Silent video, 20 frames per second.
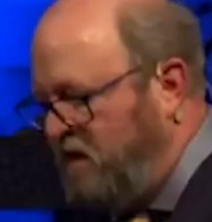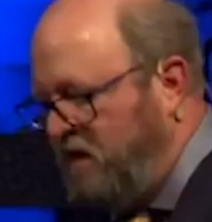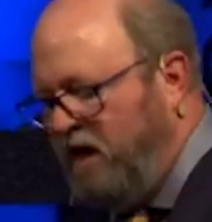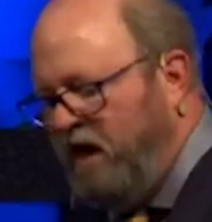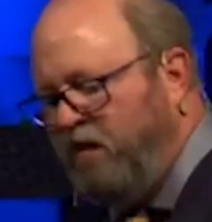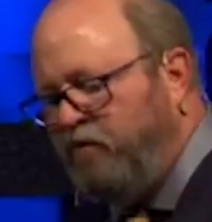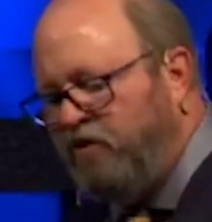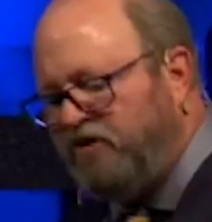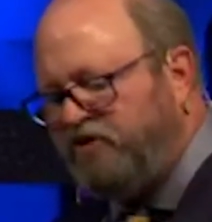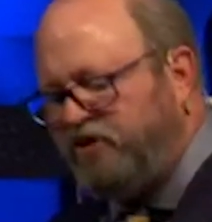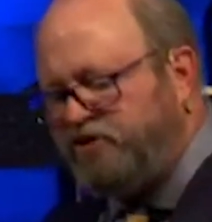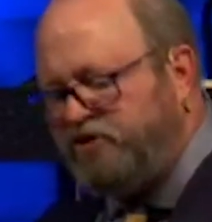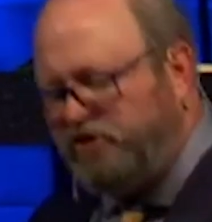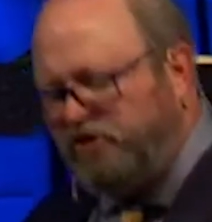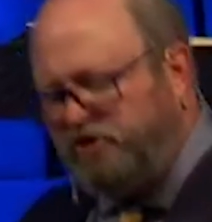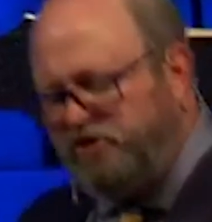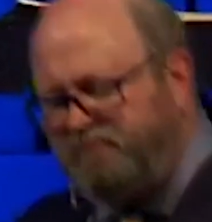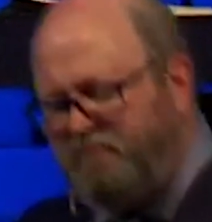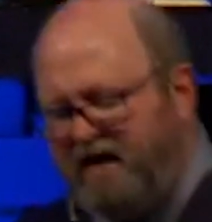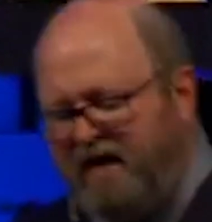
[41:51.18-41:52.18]
And what the
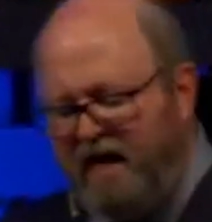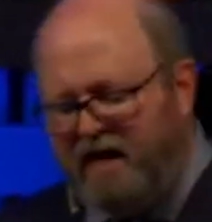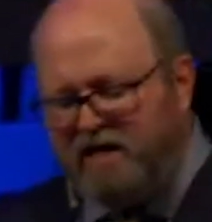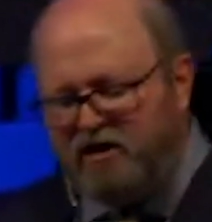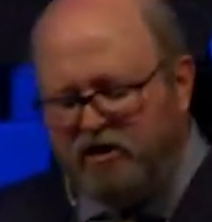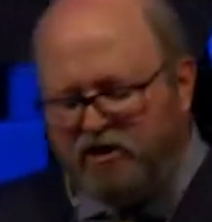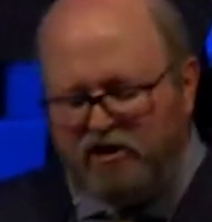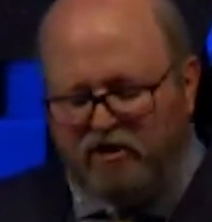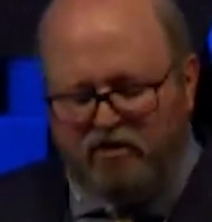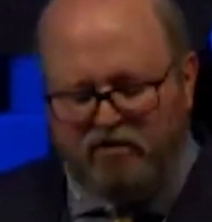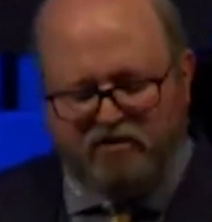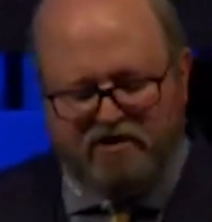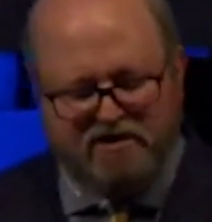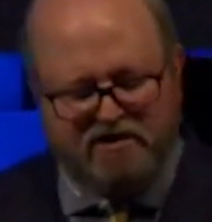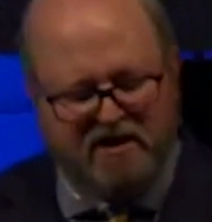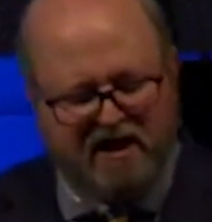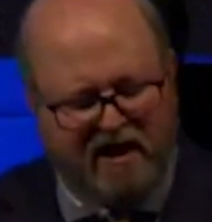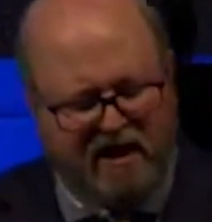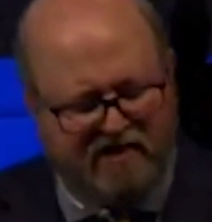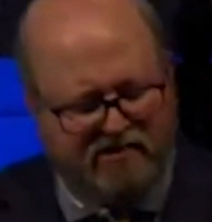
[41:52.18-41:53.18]
church began to do was
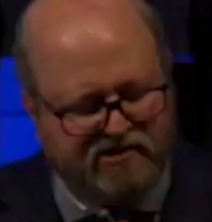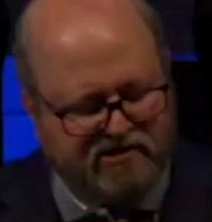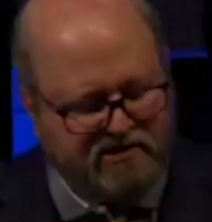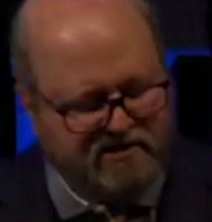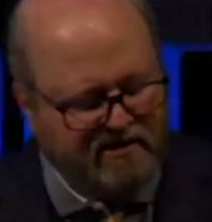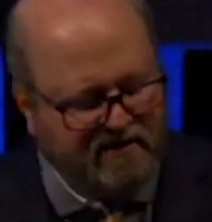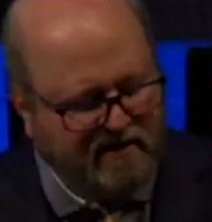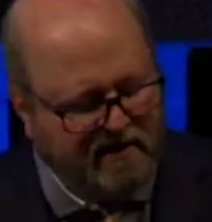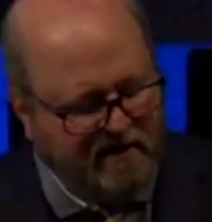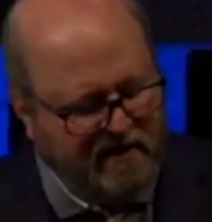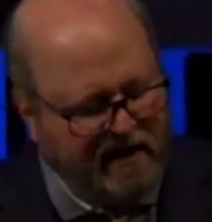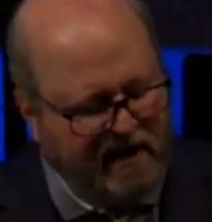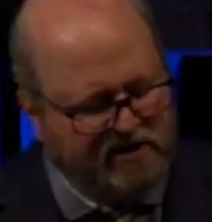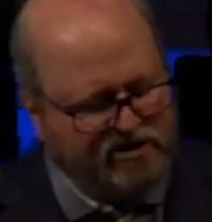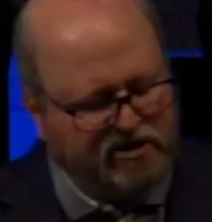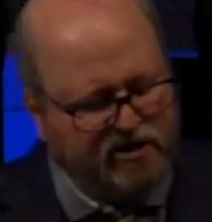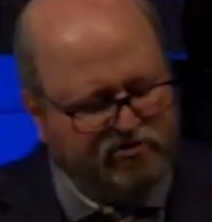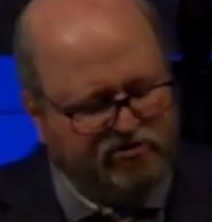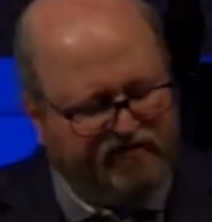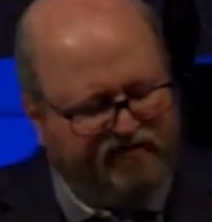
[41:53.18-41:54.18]
this. As
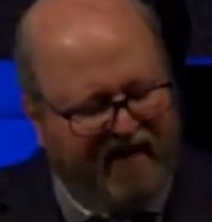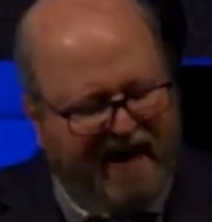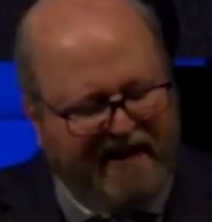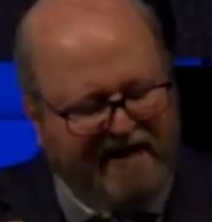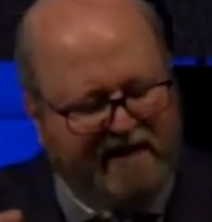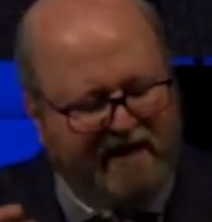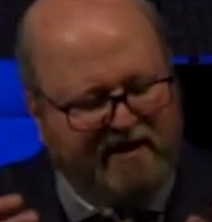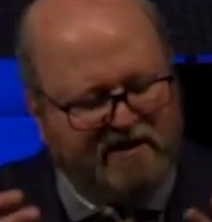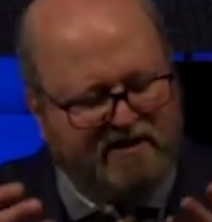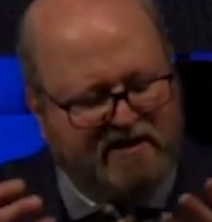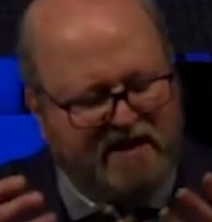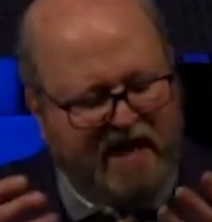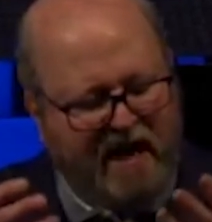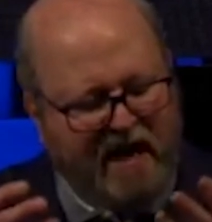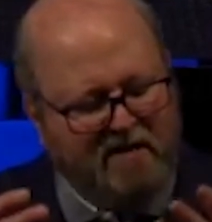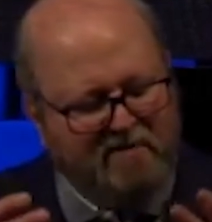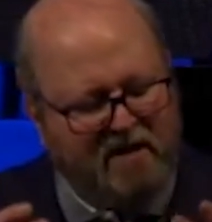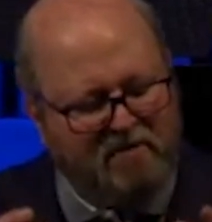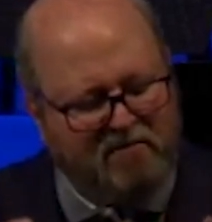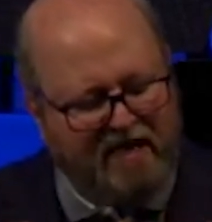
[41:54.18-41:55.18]
those Vikings
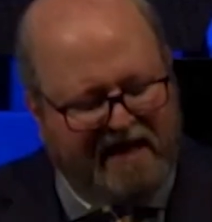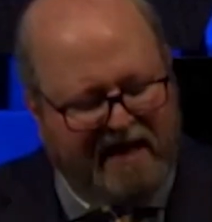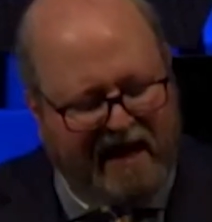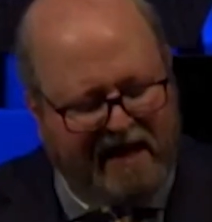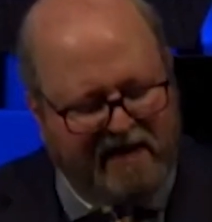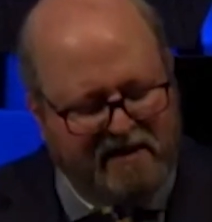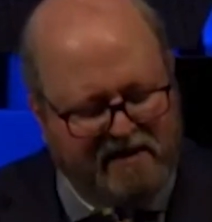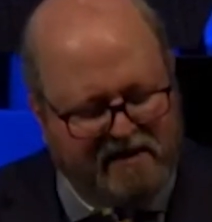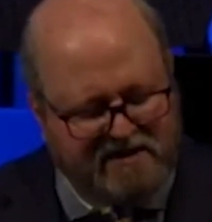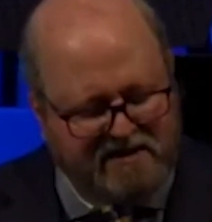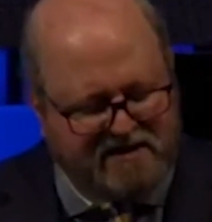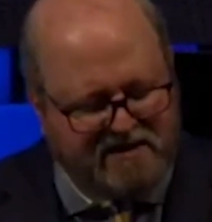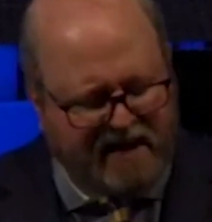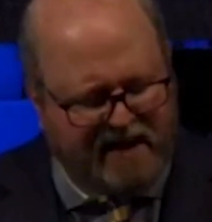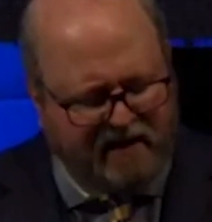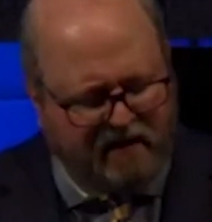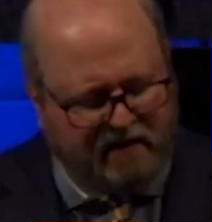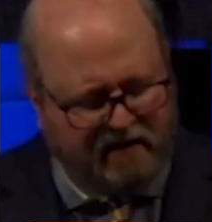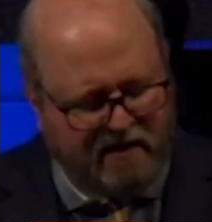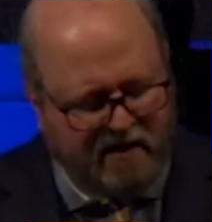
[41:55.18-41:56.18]
came and began to
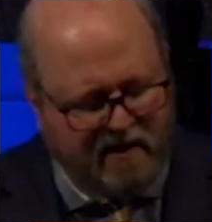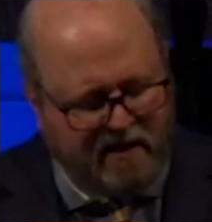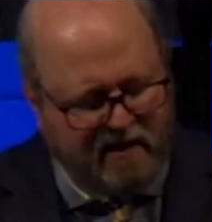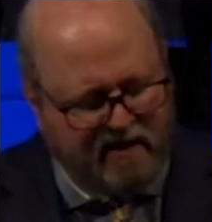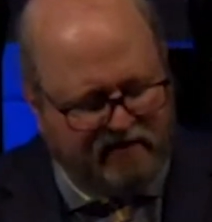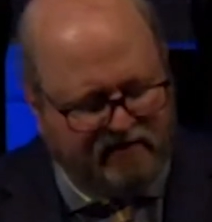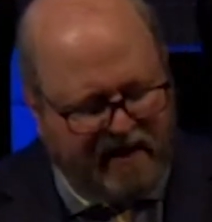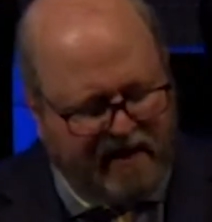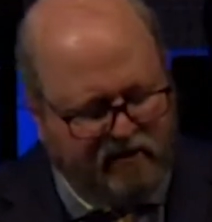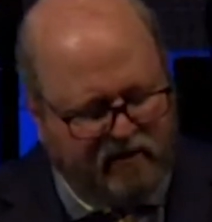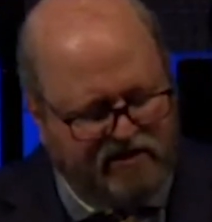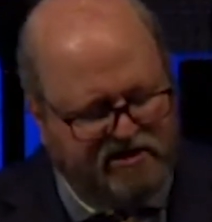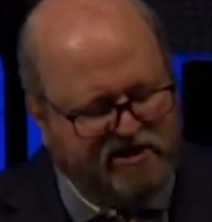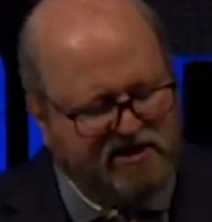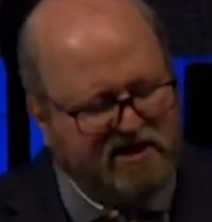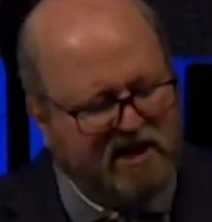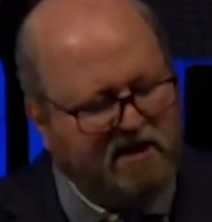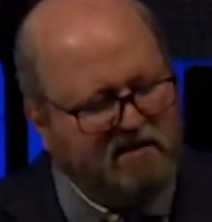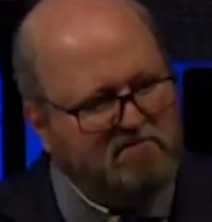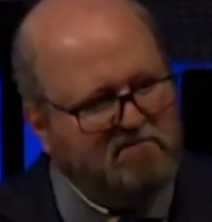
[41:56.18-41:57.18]
settle, they would
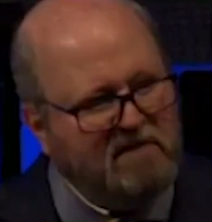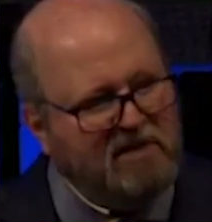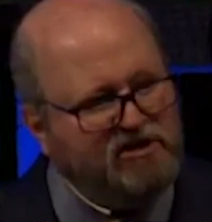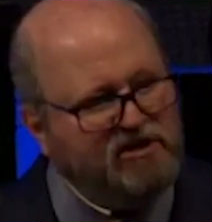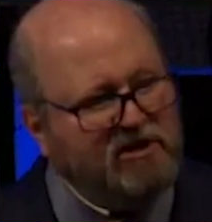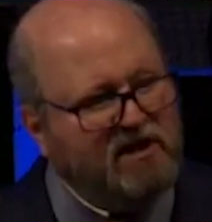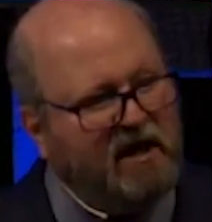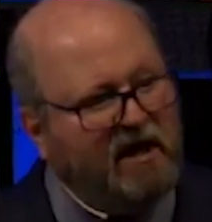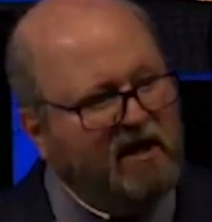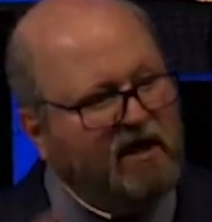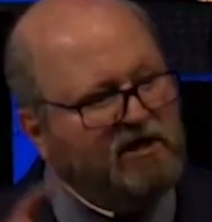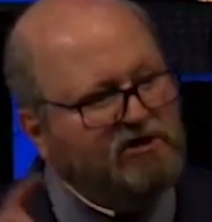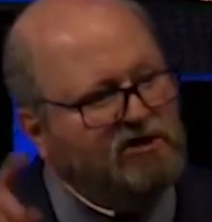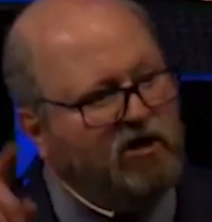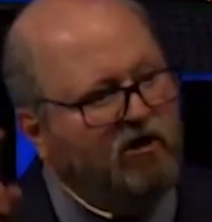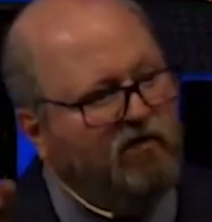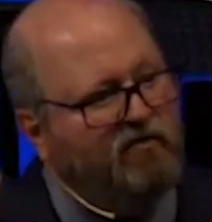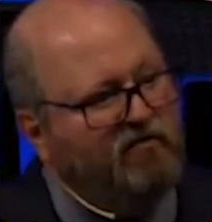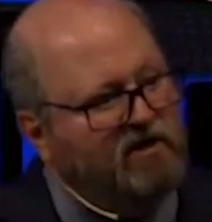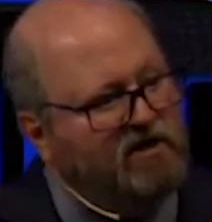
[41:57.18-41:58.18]
send missionaries
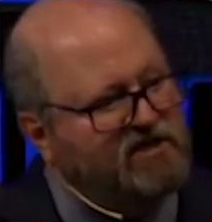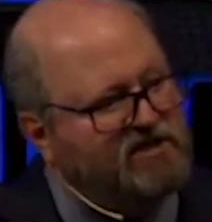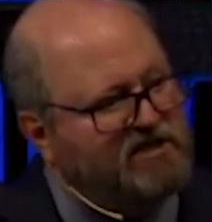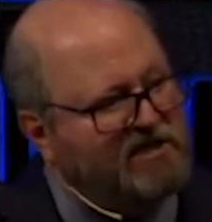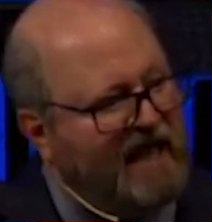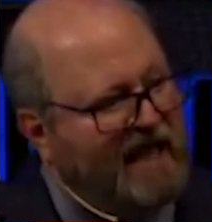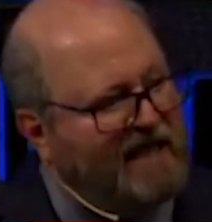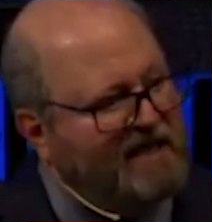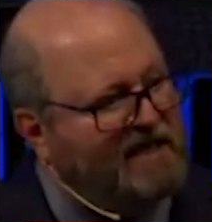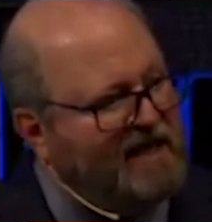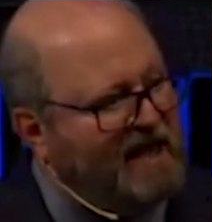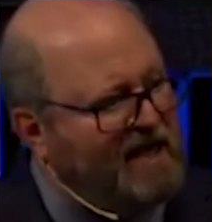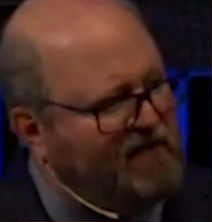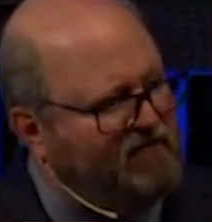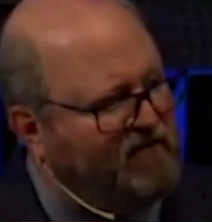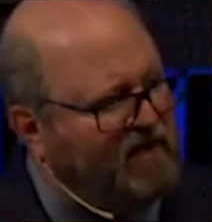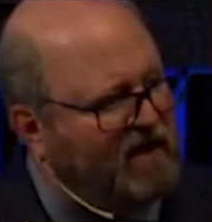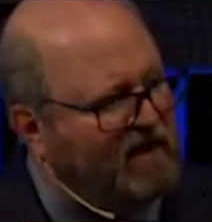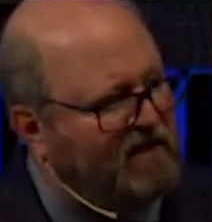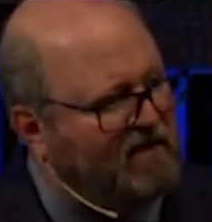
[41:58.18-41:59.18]
over to
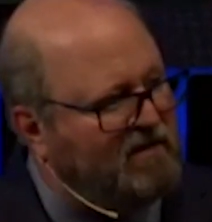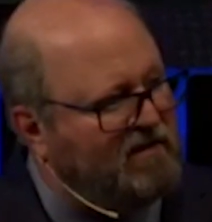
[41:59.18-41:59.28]
Scandinavia.